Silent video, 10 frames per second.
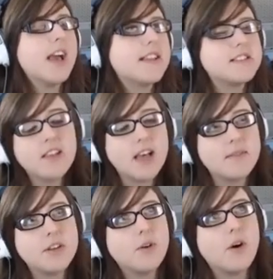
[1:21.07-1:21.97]
I still
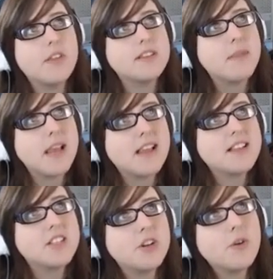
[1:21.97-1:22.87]
have to do all this
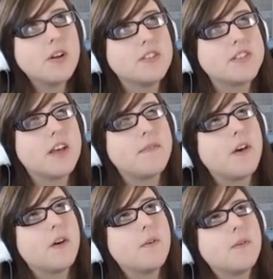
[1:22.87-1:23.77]
meaningless tutorial stuff,
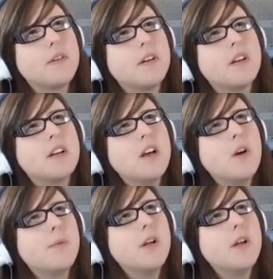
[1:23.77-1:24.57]
though.